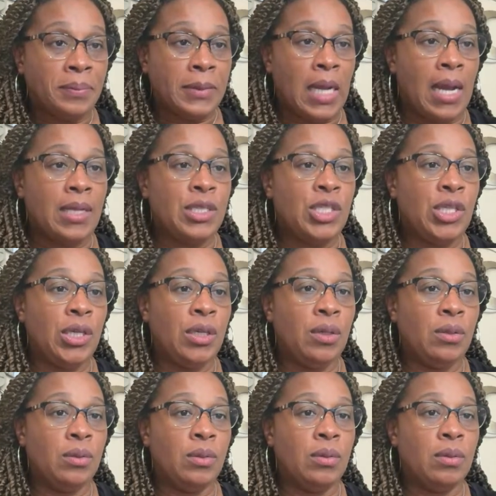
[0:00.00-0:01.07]
I
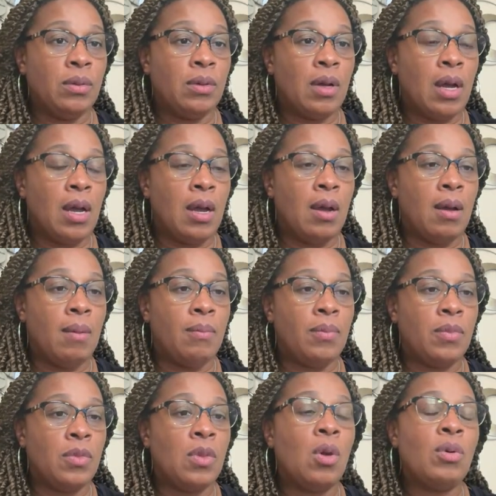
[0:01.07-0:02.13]
do.
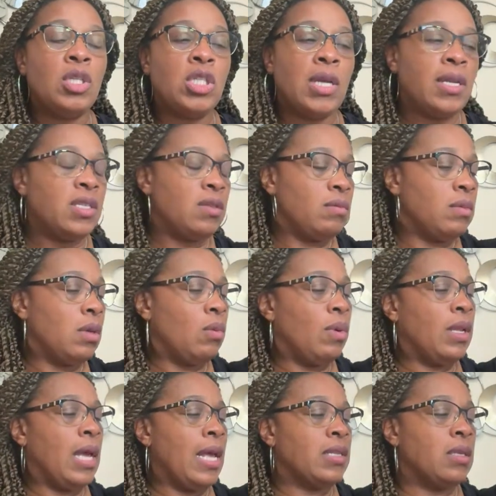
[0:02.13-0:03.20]
No, it's just.
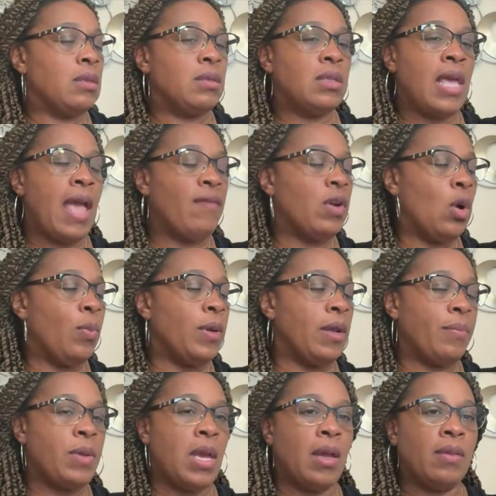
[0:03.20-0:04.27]
Well, they haven't opened
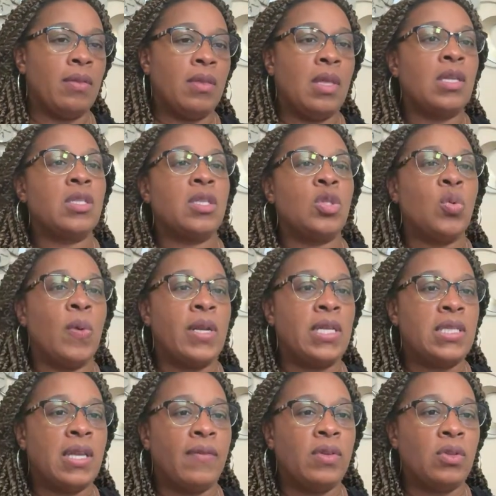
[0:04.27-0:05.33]
up yet. That's the
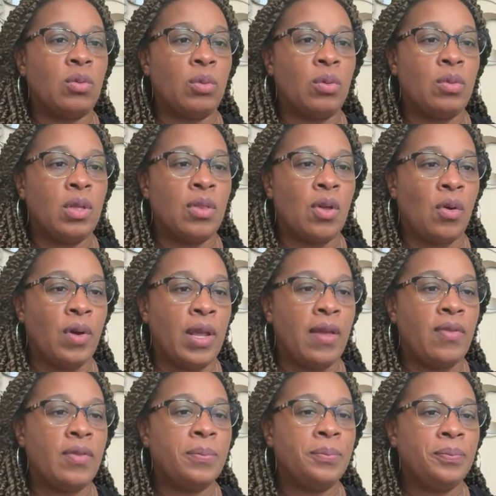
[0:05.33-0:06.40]
27th through the 30th.
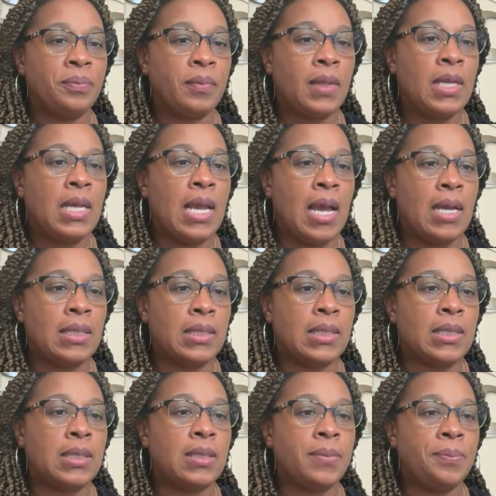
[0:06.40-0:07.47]

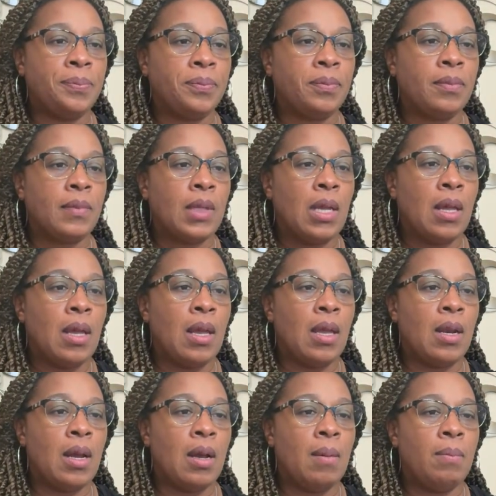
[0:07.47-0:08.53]
Yes.
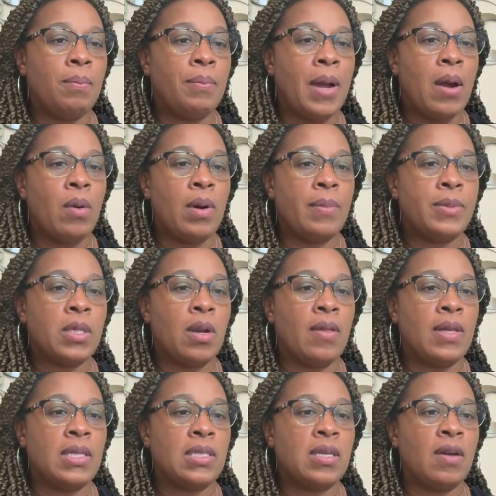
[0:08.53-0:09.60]
And power-ups and all
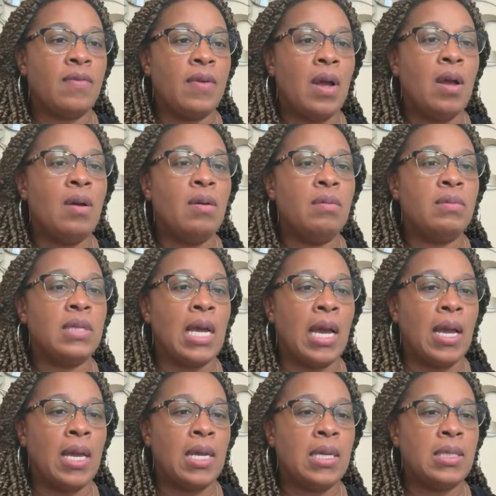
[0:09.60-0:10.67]
that stuff. Oh,
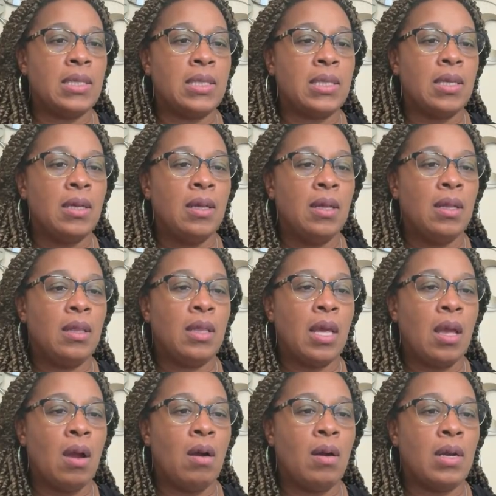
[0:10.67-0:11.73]
nice.
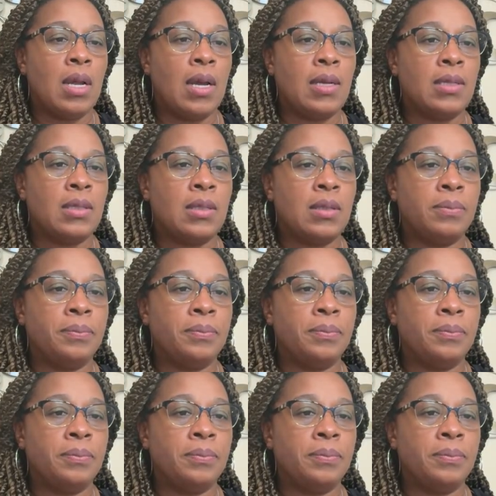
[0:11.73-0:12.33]
They are nice.